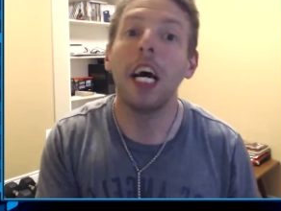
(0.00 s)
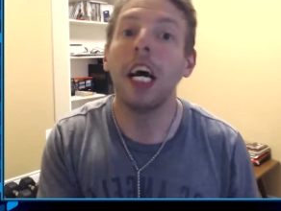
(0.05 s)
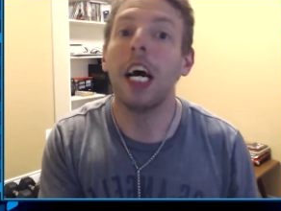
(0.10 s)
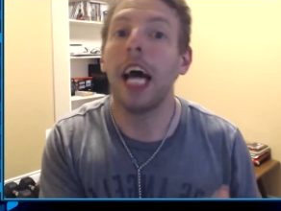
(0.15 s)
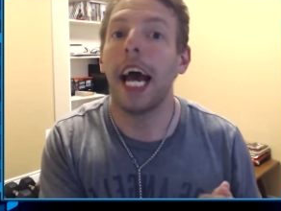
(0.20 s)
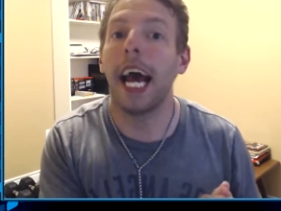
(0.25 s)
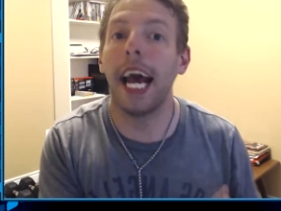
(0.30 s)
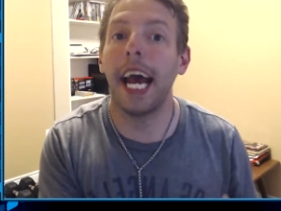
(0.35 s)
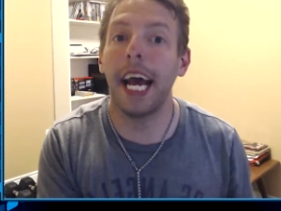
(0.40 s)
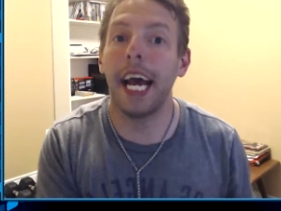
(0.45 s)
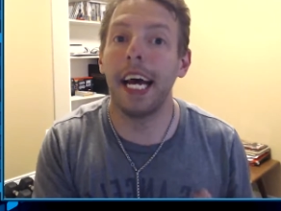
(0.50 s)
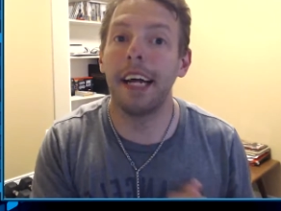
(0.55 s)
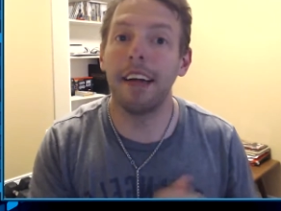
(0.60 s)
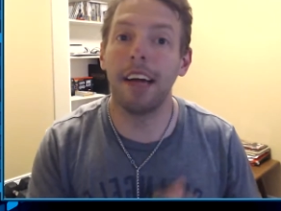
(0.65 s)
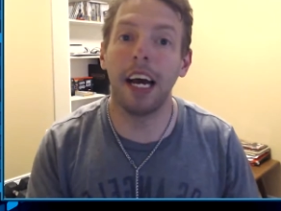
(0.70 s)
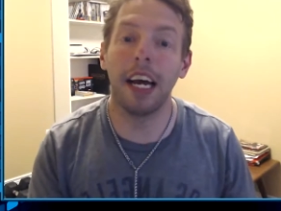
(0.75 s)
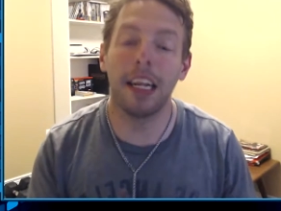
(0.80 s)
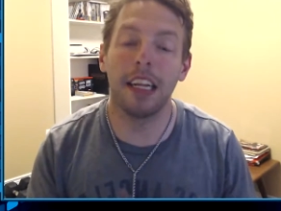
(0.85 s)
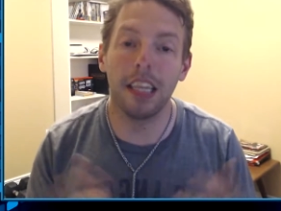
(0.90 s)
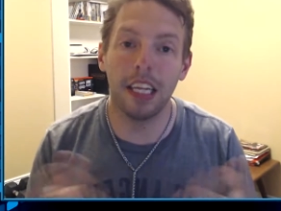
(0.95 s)
And
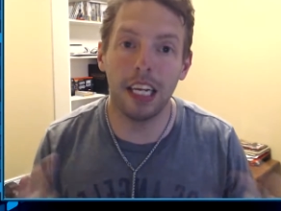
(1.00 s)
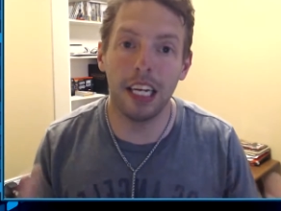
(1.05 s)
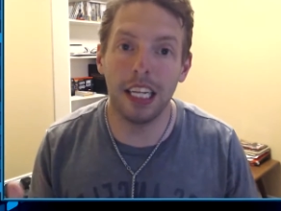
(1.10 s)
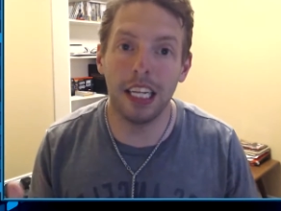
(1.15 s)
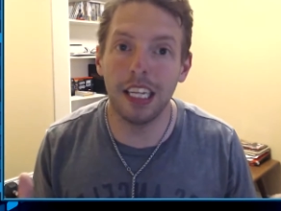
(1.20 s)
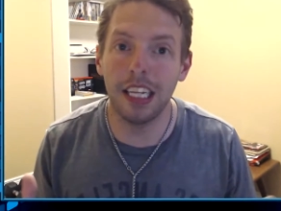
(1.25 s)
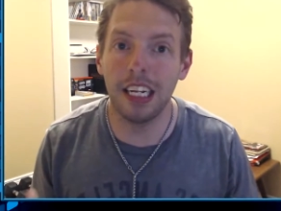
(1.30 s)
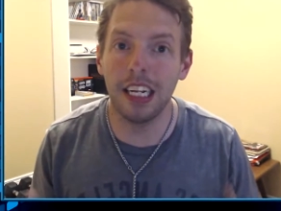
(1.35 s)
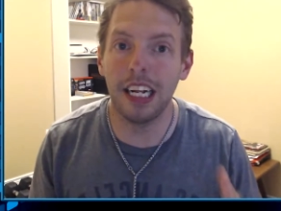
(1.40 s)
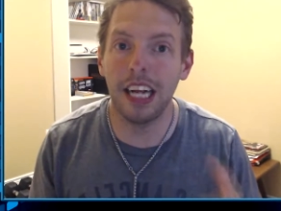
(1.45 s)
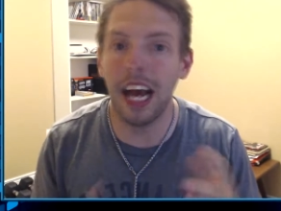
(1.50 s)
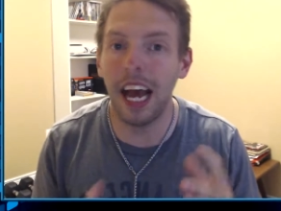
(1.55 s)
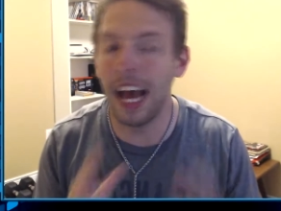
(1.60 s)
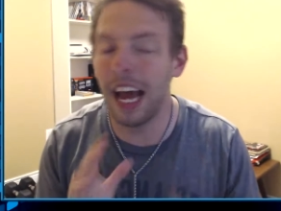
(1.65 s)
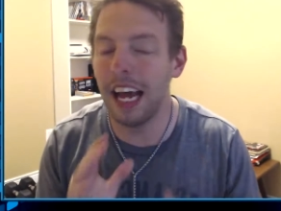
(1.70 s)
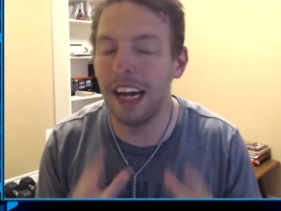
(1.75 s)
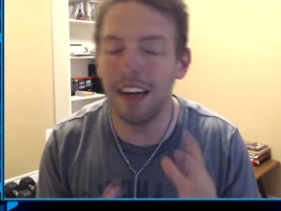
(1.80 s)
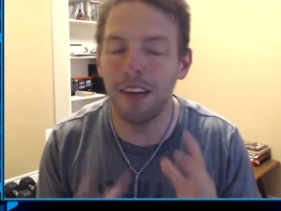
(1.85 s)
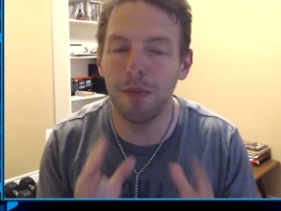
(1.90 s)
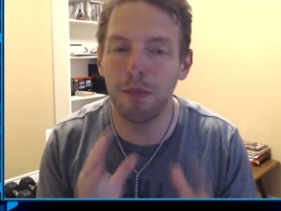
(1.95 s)
at, in the
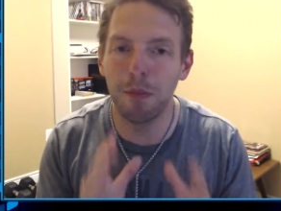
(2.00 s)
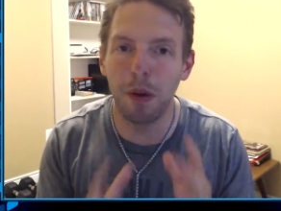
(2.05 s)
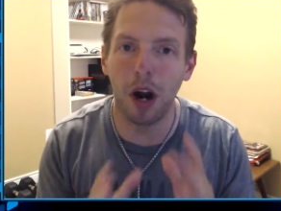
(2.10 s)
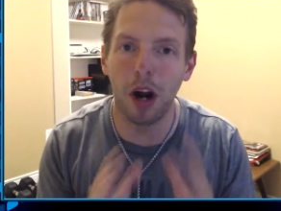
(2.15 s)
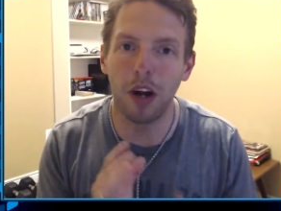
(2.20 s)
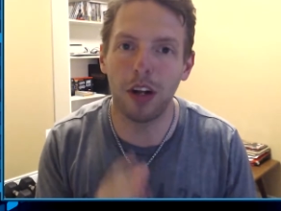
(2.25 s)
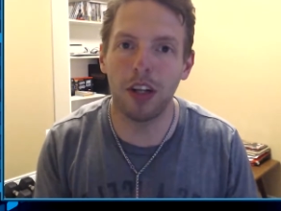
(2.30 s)
end part.